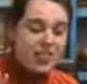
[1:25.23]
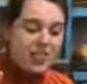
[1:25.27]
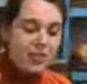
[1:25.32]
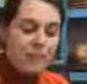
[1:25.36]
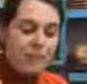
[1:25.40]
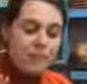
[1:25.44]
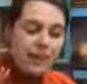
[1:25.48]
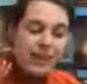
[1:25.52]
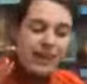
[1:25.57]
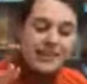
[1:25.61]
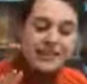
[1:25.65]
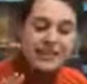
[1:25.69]
The
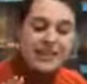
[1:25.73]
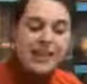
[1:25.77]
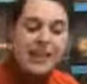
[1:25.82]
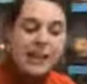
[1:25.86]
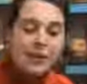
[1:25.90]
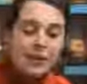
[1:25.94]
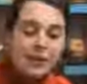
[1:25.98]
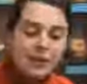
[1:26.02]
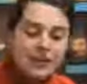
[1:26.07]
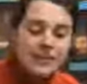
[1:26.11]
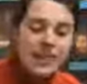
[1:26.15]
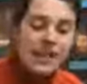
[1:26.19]
biggest thing I
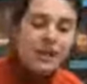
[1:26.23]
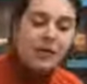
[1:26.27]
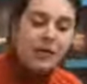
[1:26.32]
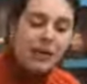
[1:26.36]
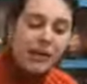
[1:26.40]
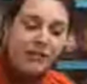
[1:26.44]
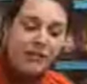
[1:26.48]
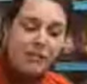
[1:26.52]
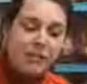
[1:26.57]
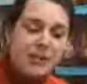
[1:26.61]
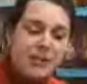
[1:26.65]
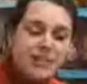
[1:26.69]
want to take
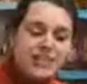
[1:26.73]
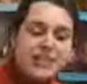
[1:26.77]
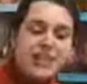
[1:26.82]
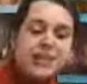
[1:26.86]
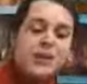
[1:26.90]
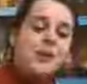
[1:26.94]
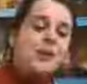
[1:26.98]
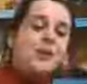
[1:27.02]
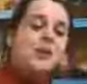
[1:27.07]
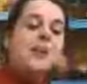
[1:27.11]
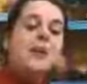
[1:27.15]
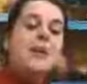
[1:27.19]
away from Petite
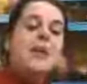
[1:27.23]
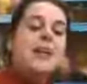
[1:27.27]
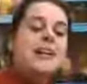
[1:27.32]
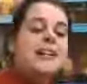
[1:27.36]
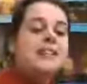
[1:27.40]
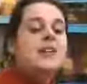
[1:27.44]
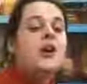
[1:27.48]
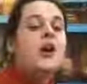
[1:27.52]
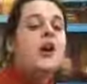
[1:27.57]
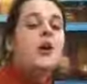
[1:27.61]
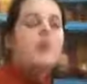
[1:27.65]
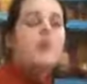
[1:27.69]
Lulu
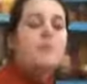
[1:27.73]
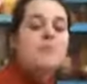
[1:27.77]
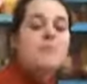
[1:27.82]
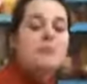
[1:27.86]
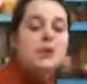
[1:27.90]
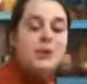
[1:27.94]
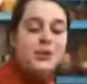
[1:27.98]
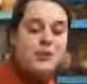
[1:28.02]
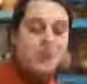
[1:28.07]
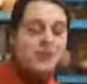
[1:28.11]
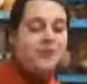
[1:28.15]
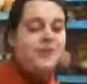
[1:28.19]
is how
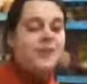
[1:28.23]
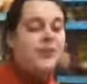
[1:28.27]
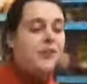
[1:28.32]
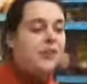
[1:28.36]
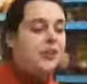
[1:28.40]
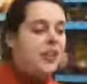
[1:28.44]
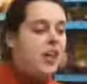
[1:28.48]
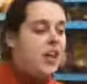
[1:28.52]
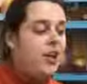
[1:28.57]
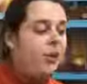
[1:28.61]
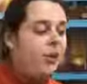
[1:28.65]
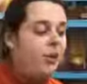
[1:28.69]

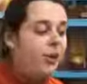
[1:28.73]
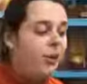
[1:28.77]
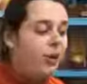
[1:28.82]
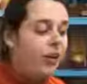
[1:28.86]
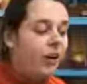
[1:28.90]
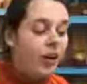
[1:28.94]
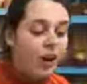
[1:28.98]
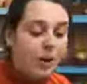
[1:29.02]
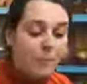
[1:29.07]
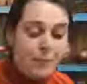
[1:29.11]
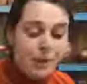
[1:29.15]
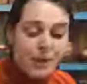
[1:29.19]
beautiful they all
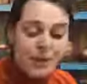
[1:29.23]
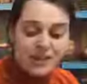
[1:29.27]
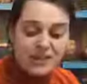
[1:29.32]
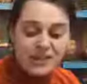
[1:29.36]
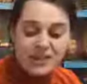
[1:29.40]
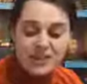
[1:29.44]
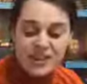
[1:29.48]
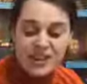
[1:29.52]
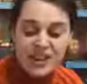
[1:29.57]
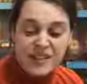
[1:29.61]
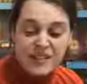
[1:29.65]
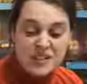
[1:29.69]
are, because
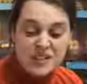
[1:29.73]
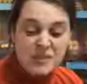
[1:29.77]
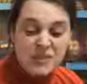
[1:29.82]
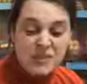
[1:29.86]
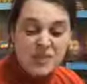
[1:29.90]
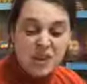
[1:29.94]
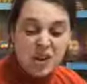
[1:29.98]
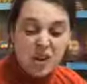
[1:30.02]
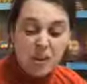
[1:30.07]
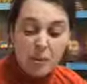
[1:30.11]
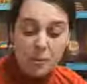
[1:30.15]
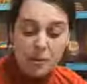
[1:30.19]
they do have some
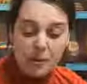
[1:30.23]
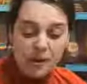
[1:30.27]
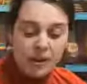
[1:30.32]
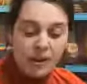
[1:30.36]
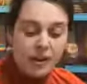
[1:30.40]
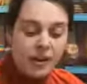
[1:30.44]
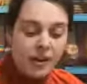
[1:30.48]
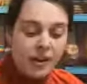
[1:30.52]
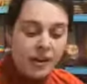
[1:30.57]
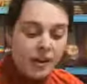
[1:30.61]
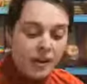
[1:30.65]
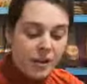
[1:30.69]
phenomenal,
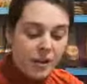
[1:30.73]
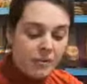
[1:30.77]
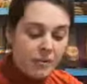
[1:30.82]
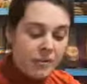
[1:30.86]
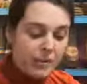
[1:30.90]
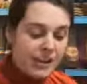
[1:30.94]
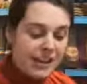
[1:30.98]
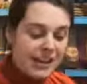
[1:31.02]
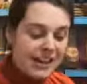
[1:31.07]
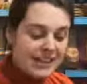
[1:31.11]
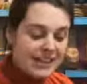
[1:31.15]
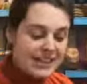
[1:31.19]

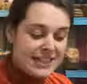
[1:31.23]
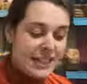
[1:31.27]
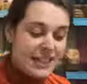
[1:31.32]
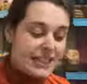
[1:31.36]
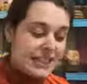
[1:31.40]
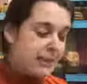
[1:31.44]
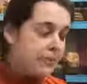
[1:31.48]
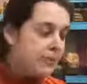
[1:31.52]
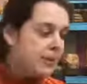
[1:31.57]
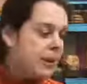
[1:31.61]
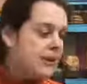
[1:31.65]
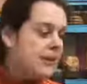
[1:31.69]
really
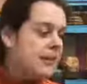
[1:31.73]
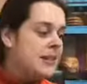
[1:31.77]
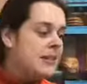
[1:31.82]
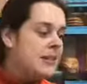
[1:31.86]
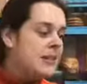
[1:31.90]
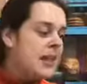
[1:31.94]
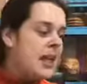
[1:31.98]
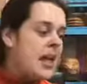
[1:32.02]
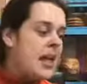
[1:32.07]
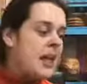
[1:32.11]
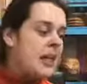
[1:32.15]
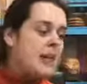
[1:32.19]
snazzy
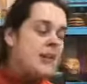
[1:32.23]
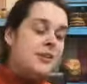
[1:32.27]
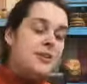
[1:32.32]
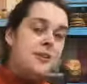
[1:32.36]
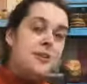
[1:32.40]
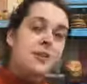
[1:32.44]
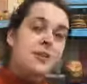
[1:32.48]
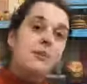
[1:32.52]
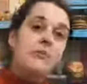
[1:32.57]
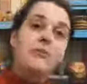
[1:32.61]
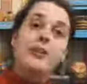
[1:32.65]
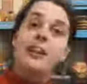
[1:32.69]
prints. So
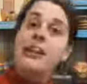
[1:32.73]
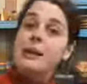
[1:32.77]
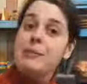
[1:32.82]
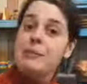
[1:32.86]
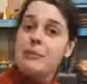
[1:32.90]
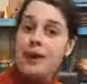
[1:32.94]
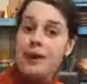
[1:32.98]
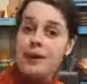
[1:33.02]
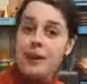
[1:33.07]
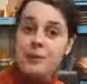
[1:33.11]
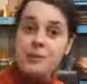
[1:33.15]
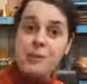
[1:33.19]
they're really
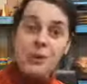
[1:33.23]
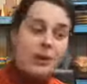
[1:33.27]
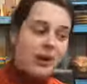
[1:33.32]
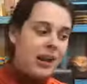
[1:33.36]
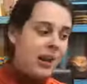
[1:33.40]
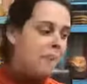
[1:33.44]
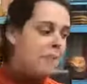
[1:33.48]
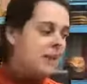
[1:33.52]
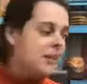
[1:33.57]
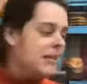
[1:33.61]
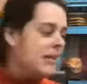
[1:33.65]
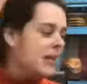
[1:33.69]
brighten up your
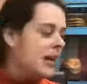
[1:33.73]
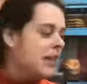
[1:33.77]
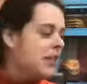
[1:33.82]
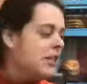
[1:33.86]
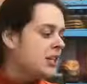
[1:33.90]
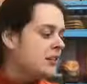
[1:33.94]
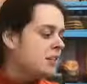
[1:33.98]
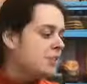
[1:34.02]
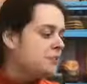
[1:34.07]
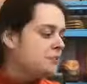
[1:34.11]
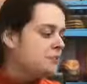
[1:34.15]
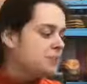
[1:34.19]
nappy
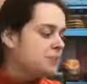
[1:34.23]
stash.